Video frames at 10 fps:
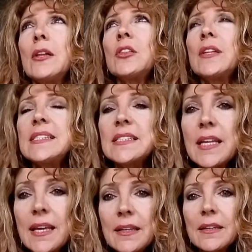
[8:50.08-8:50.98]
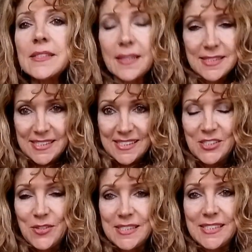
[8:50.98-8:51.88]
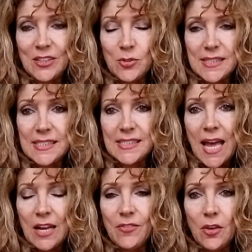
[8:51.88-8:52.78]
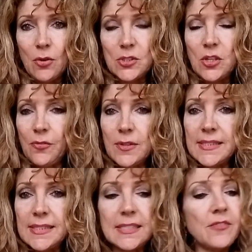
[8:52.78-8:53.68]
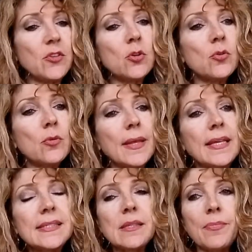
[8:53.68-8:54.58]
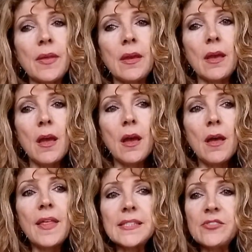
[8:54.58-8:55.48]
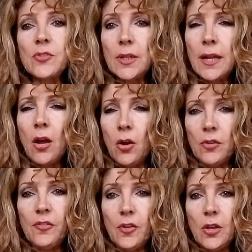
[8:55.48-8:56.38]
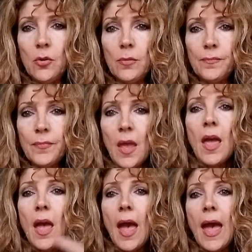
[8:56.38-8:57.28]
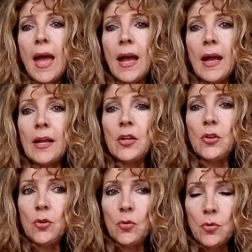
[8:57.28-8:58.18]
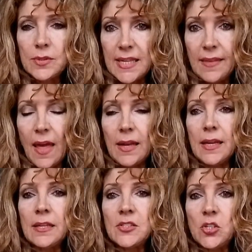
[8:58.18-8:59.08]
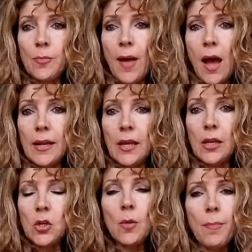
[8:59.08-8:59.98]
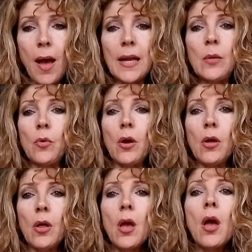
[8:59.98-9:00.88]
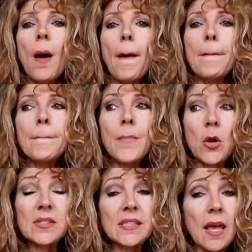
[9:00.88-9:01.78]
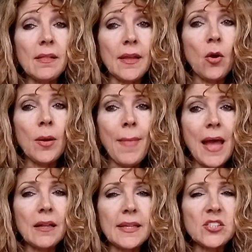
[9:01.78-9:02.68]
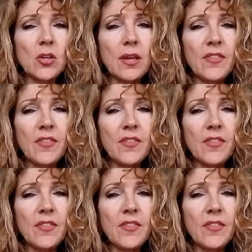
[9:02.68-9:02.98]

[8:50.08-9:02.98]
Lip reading: listening to the signals inside of you. So for instance, if you eat something that's really not good for you and you take that into your body will most likely automatically start